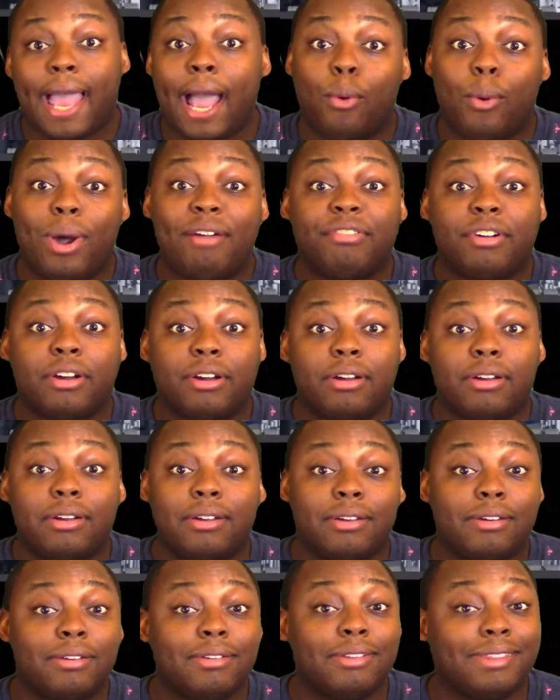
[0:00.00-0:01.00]
However,
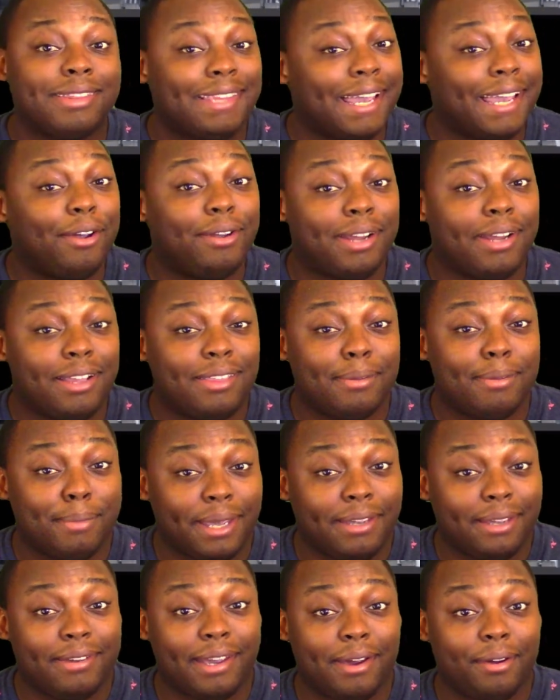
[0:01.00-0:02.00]
they are not the
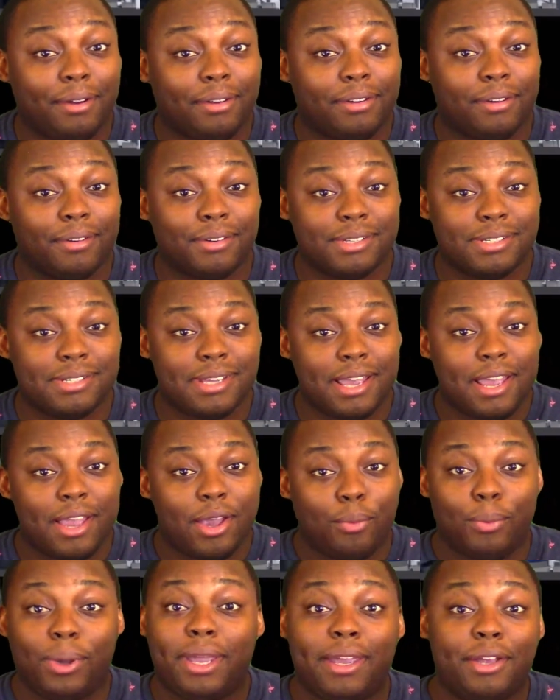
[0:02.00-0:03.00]
main characters.
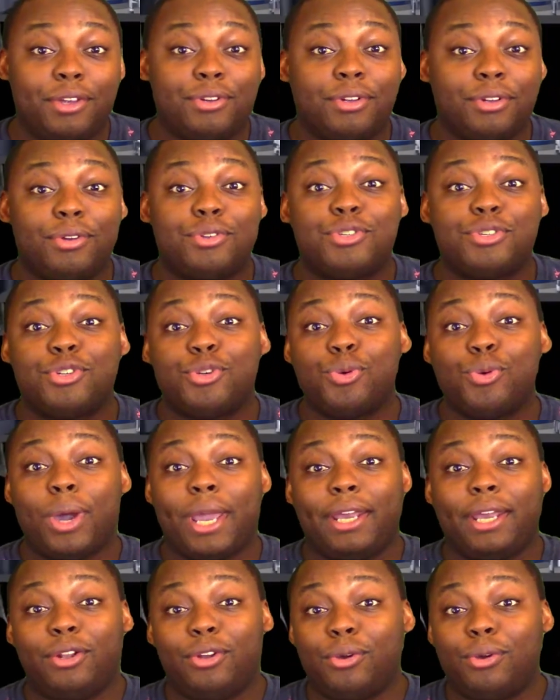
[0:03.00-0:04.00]
We get introduced
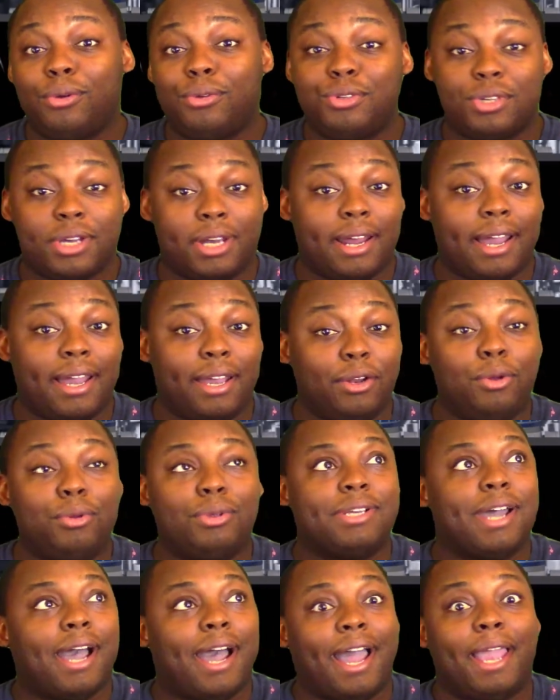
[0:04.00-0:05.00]
to a new Jedi,
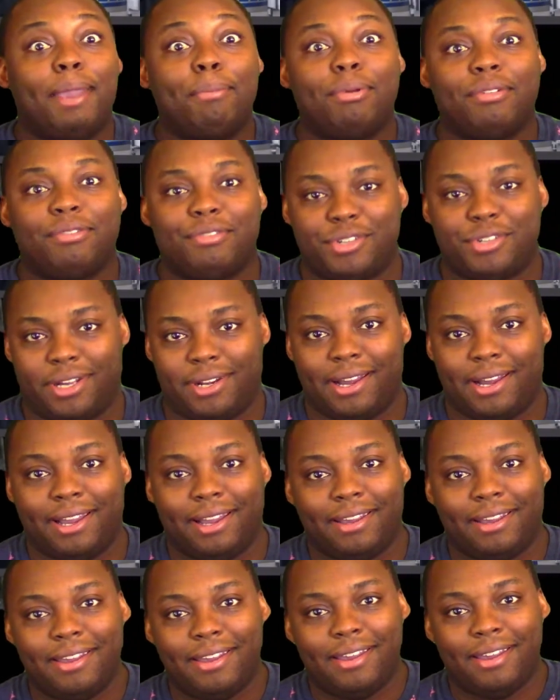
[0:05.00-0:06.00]
new type of
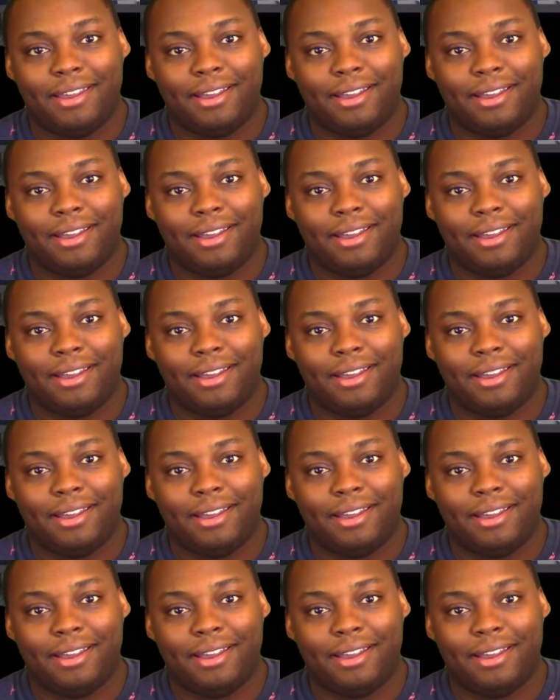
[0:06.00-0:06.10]
Jedi.